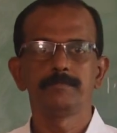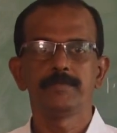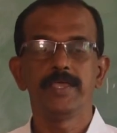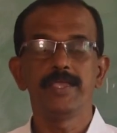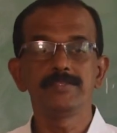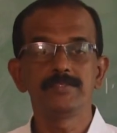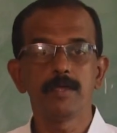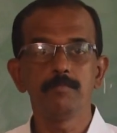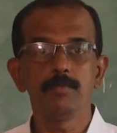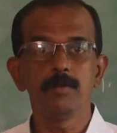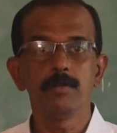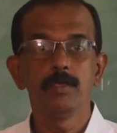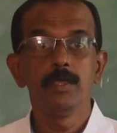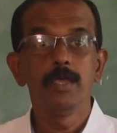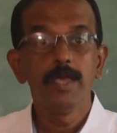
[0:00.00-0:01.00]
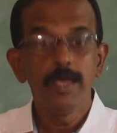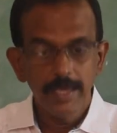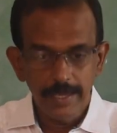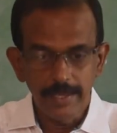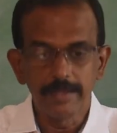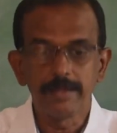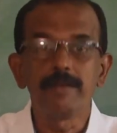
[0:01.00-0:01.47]
Example,
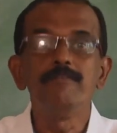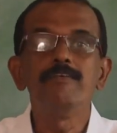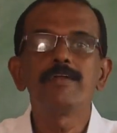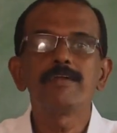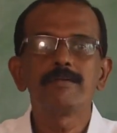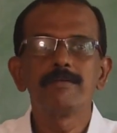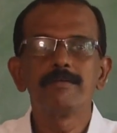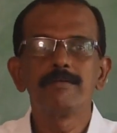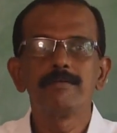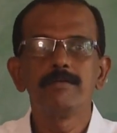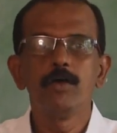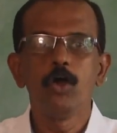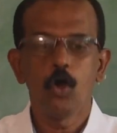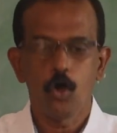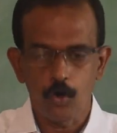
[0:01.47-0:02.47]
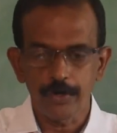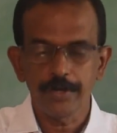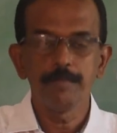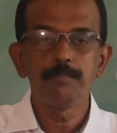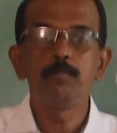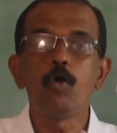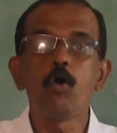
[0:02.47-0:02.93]
a river or a
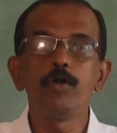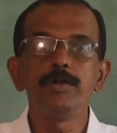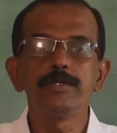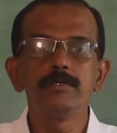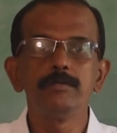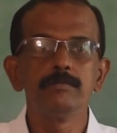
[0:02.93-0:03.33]
pond.